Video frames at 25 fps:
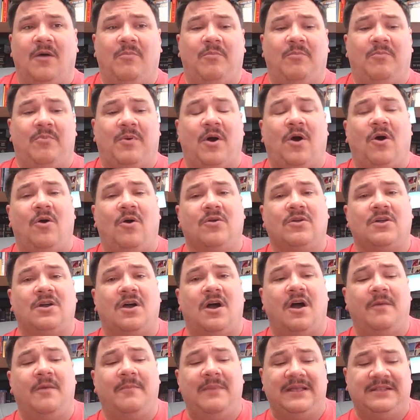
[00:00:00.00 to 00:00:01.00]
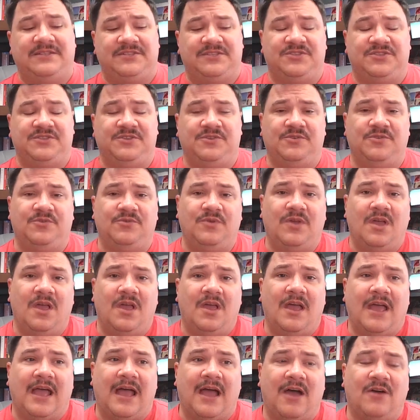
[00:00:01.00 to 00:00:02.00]
Paul comments to
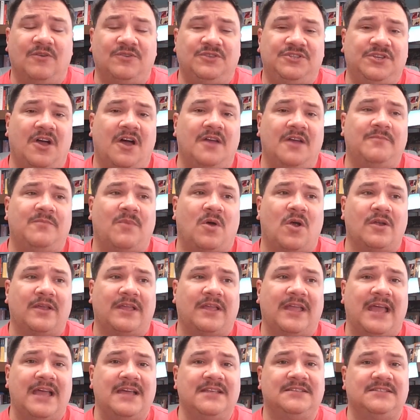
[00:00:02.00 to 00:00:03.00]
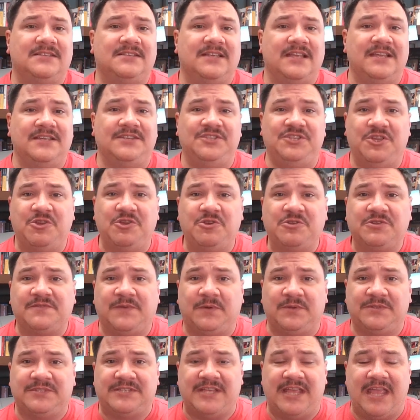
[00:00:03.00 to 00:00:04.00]
how John Mark has is
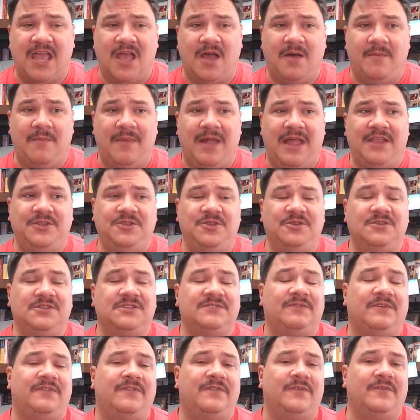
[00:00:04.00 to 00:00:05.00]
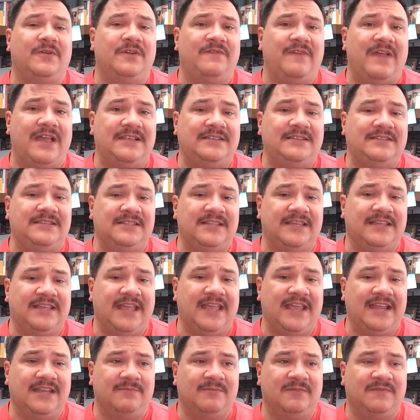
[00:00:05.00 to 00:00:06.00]
useful to him and useful for advancing the
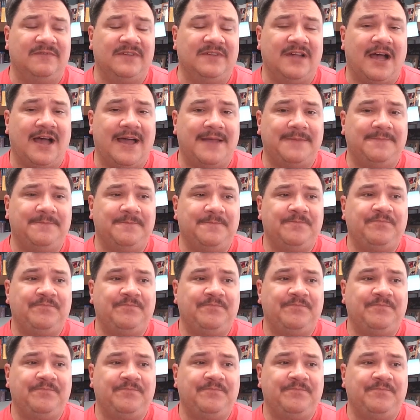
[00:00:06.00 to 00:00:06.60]
kingdom of God.